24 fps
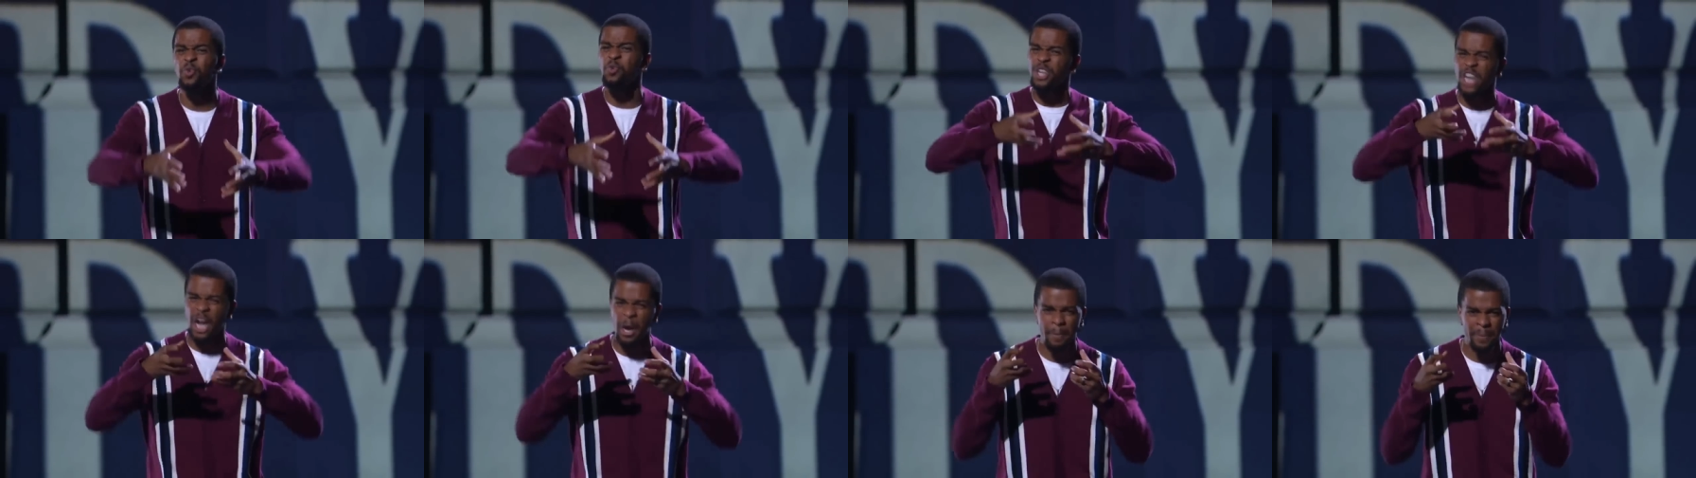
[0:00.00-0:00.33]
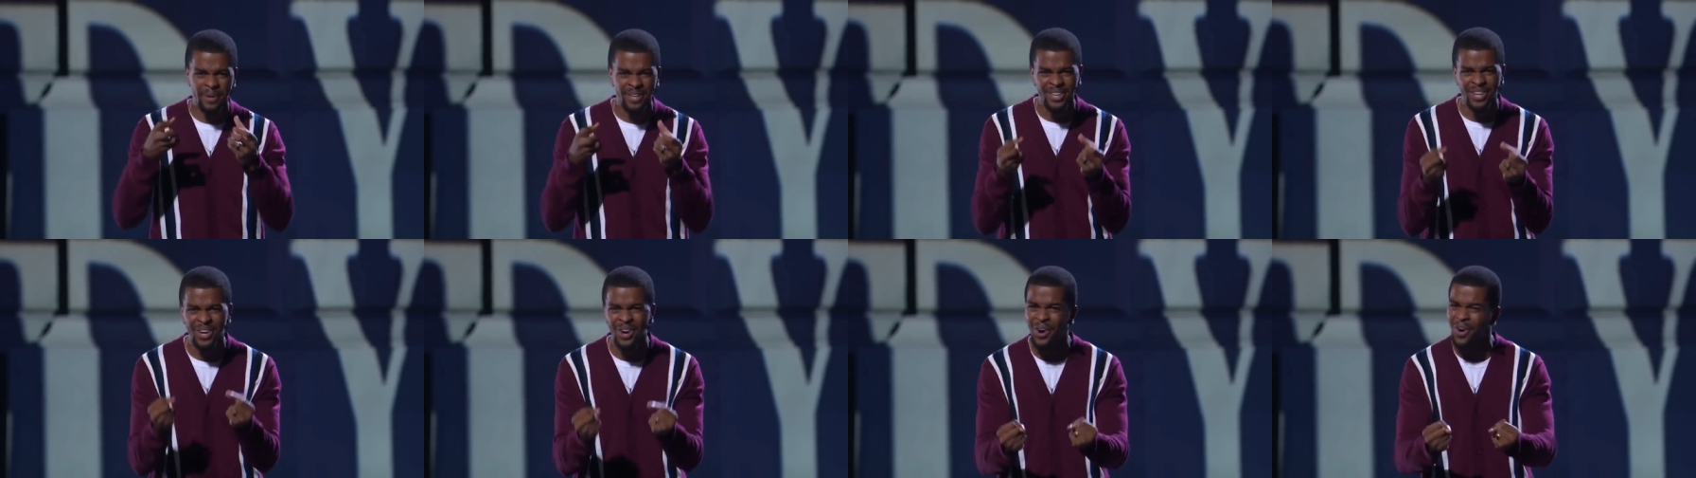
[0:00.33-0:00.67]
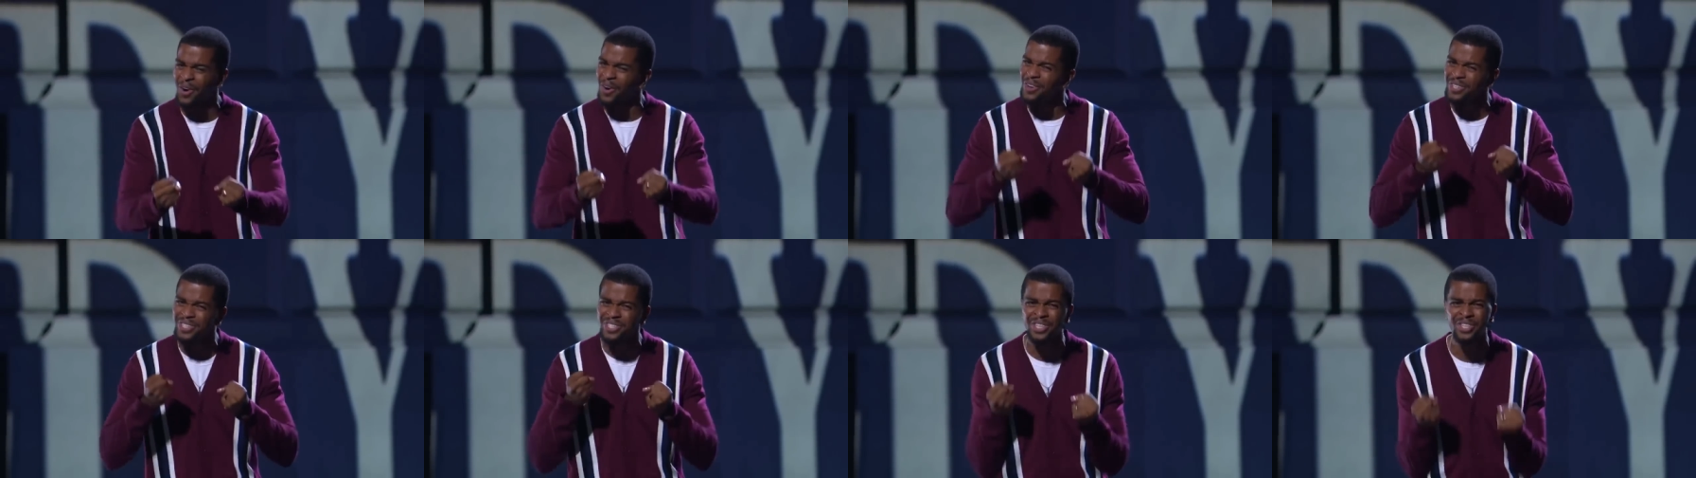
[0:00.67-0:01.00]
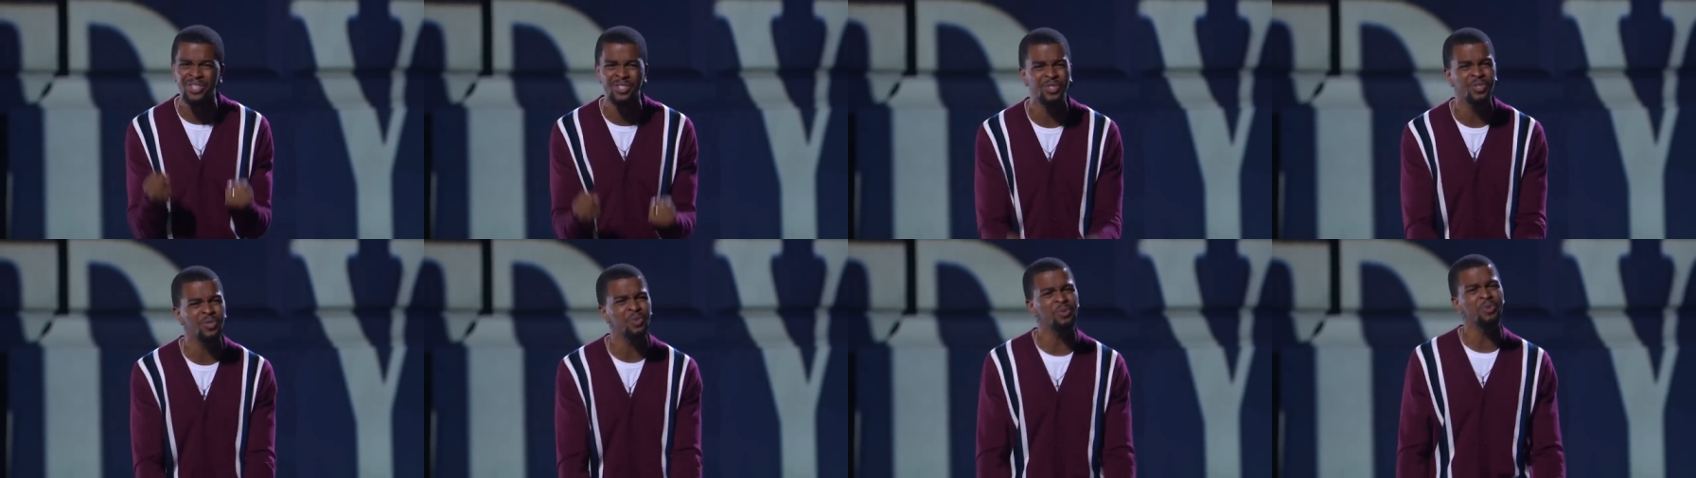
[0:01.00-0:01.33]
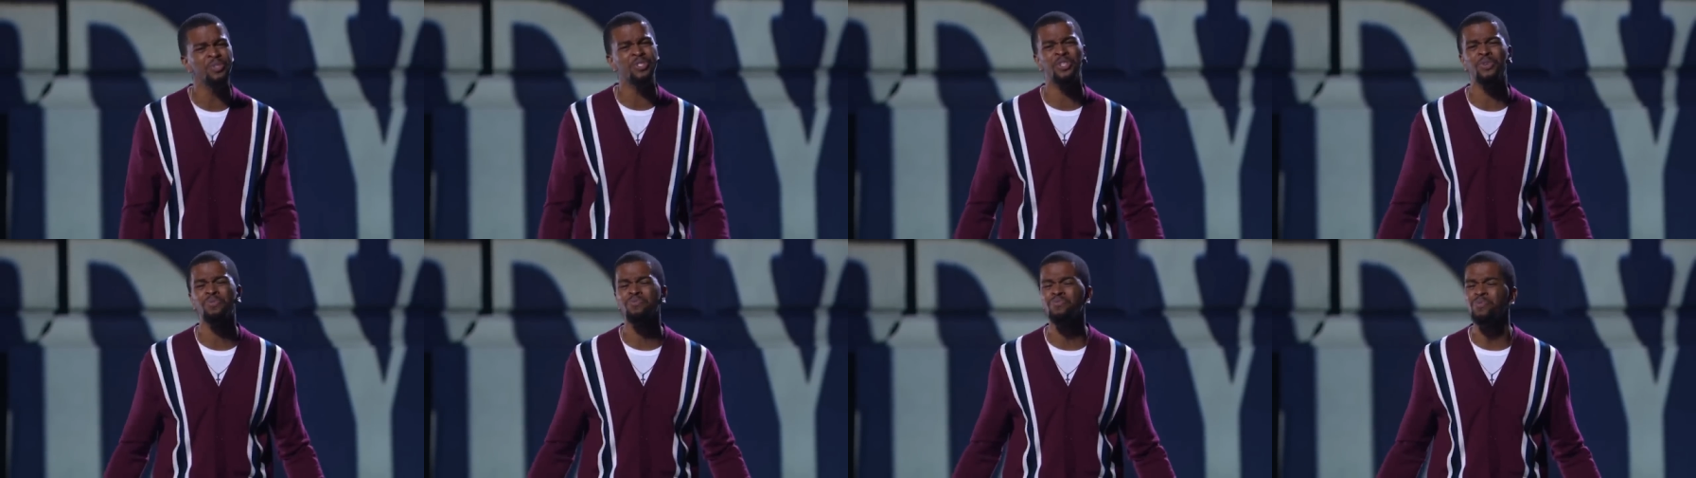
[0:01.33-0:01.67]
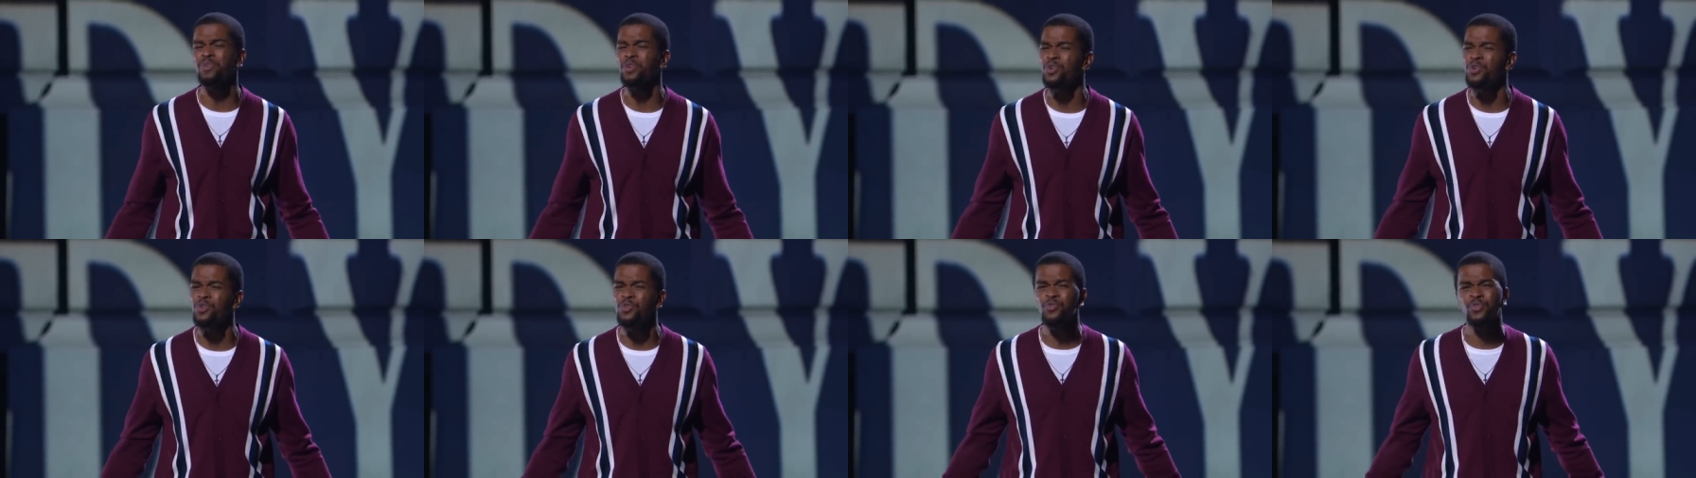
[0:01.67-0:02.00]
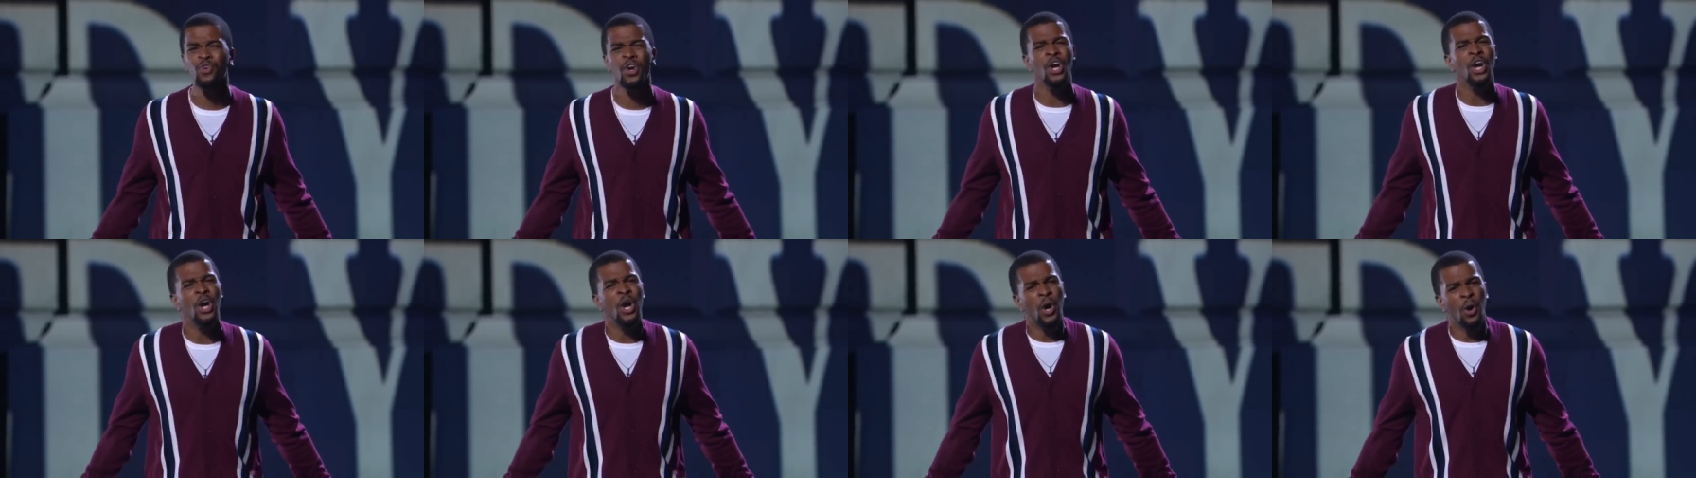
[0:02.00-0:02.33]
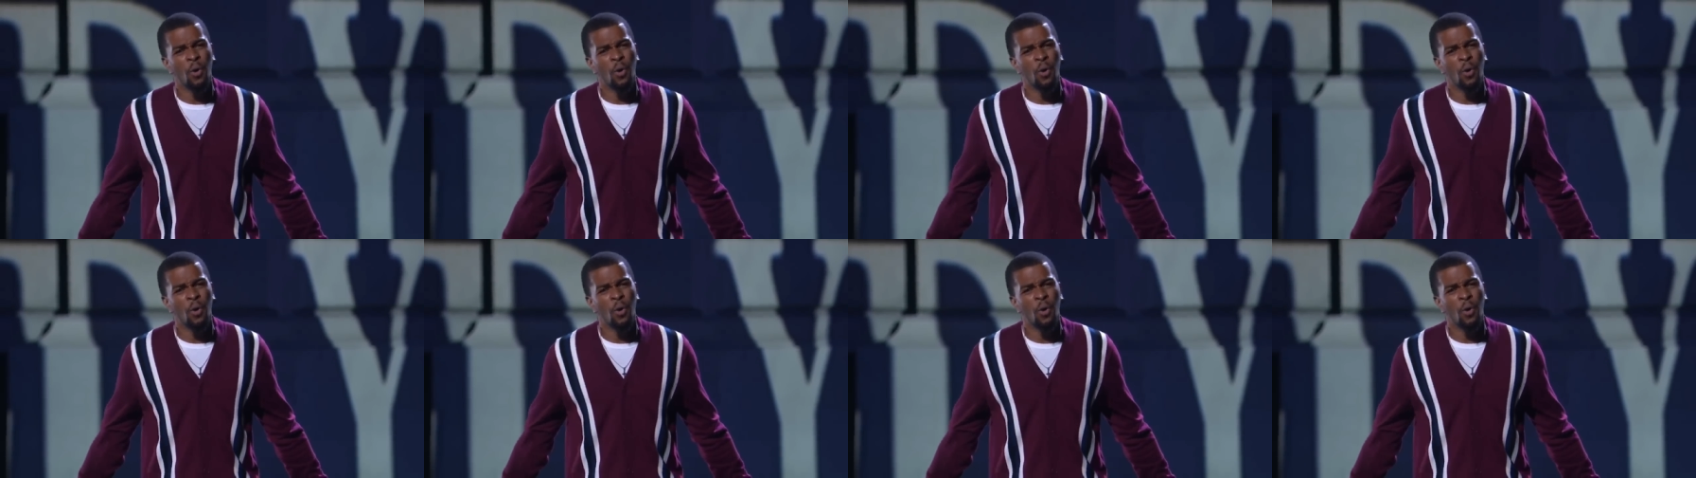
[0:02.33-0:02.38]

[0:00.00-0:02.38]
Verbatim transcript: what I've been called to do, to move